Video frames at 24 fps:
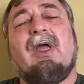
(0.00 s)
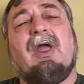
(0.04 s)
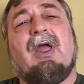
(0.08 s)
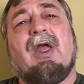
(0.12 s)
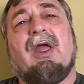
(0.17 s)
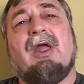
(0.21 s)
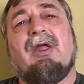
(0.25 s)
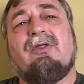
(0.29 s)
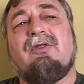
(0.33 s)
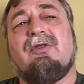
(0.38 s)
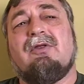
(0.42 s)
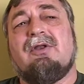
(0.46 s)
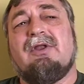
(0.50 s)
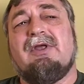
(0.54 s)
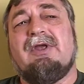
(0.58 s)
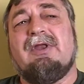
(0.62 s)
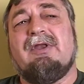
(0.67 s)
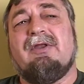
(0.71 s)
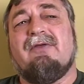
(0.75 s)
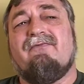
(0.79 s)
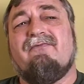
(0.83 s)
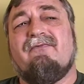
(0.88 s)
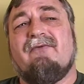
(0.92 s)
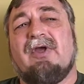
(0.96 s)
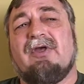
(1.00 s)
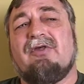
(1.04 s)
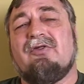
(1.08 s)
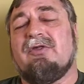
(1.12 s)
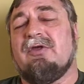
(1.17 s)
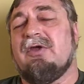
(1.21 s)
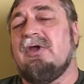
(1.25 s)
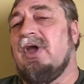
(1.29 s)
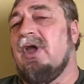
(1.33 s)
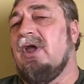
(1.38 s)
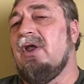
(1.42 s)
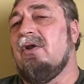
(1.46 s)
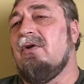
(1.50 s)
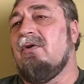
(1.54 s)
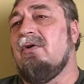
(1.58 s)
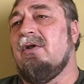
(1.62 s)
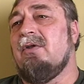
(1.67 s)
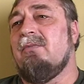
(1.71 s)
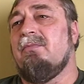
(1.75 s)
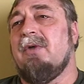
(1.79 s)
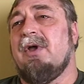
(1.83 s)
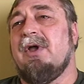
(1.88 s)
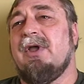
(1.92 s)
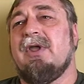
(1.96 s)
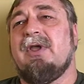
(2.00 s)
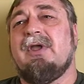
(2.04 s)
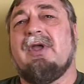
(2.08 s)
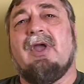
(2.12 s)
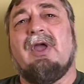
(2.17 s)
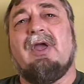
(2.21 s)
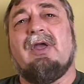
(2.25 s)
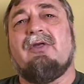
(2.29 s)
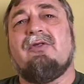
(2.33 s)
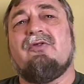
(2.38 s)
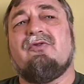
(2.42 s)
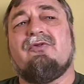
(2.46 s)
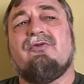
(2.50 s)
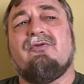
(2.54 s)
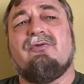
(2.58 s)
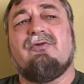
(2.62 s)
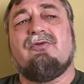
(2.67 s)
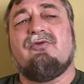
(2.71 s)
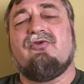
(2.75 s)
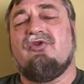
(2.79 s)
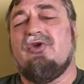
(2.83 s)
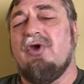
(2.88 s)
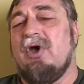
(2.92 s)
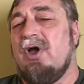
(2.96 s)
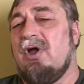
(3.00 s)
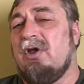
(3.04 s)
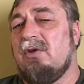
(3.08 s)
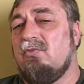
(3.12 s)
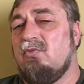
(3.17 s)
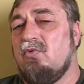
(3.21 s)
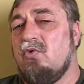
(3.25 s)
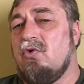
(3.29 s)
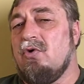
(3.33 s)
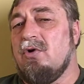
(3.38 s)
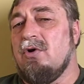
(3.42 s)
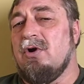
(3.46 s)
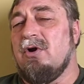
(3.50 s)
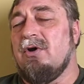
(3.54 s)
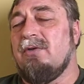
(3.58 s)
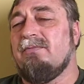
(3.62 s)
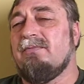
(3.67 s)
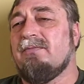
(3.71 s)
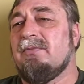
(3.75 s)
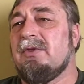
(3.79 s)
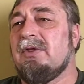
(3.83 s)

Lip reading: and the lead investigator in my case, John Moore,